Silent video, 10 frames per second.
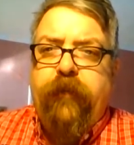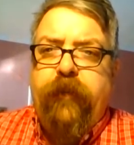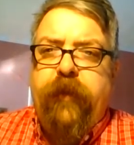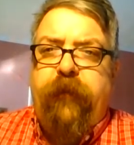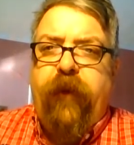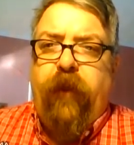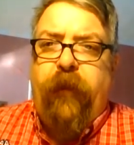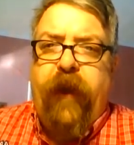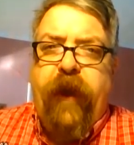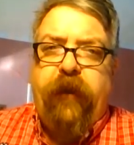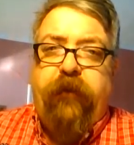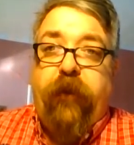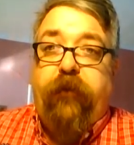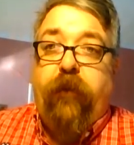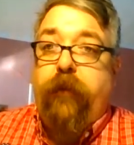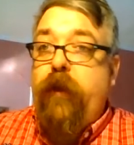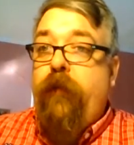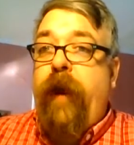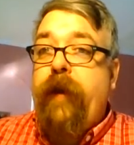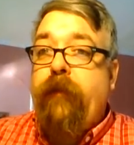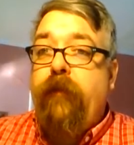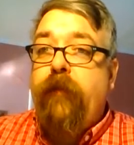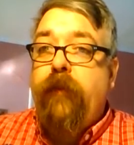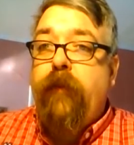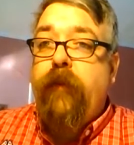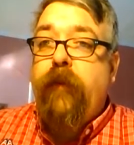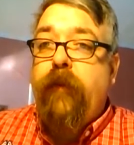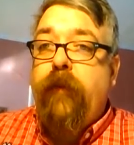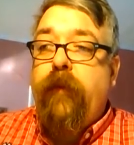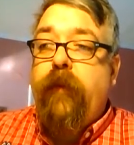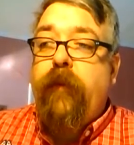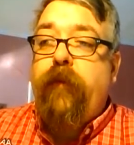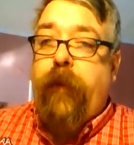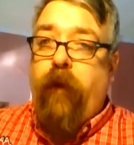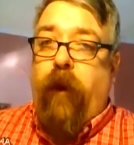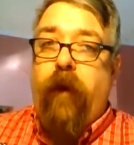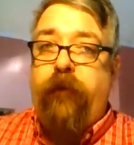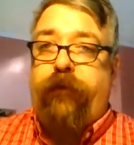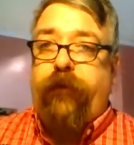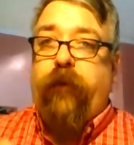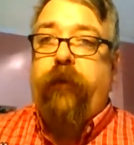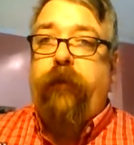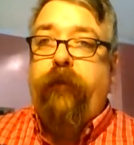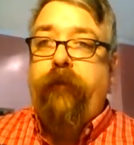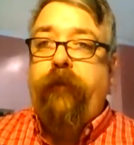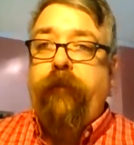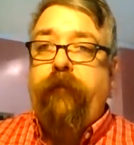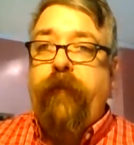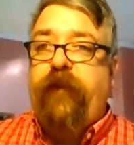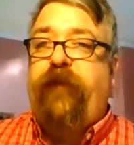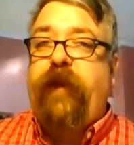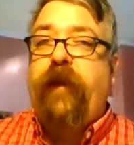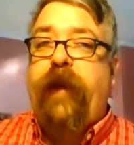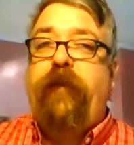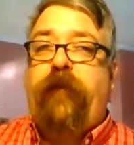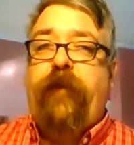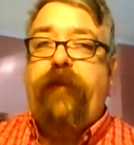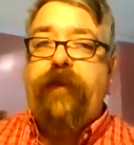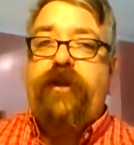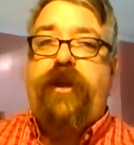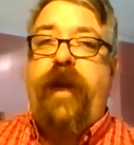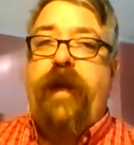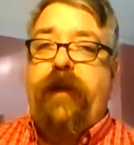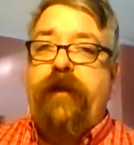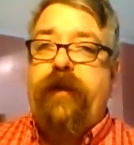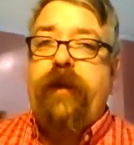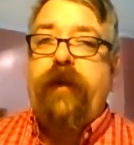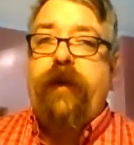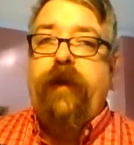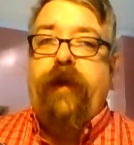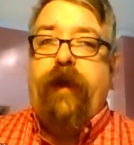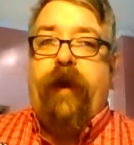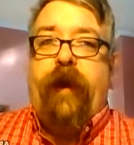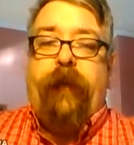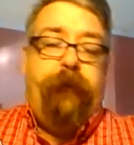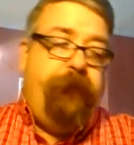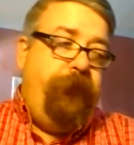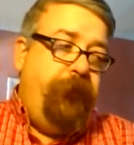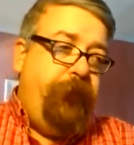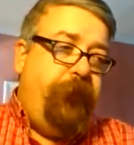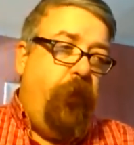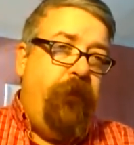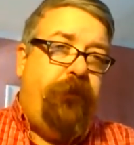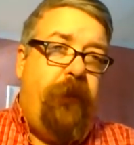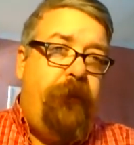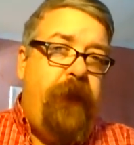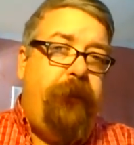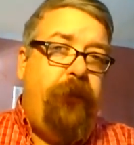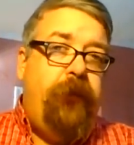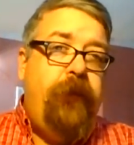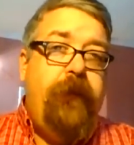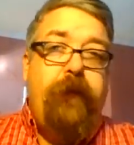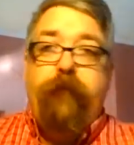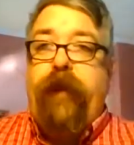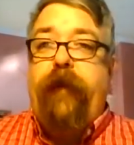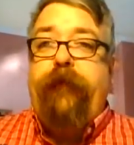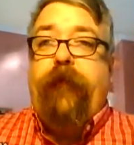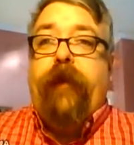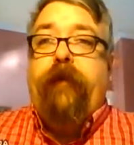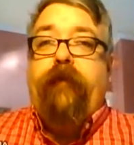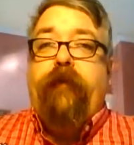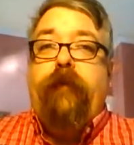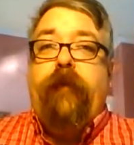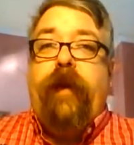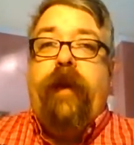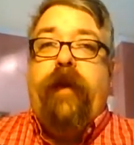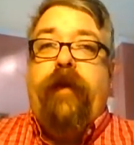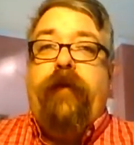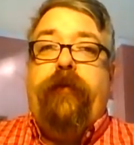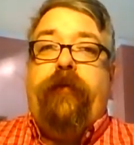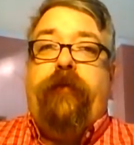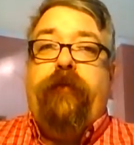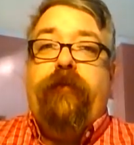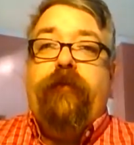developing ancestor. You're right. There are still missing links in this chain. For some people, Bigfoot is